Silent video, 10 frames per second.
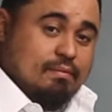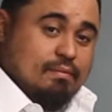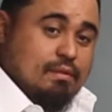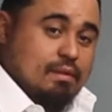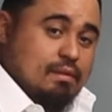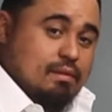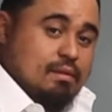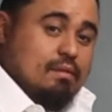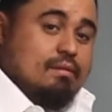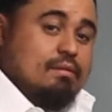
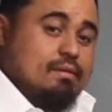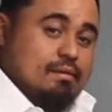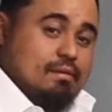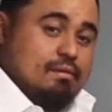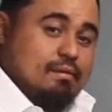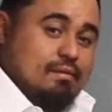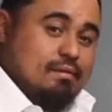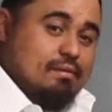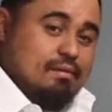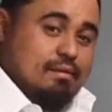
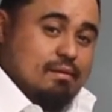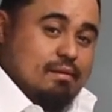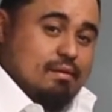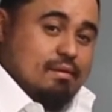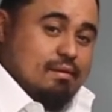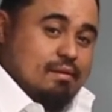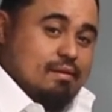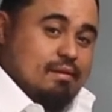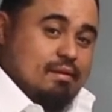(silence)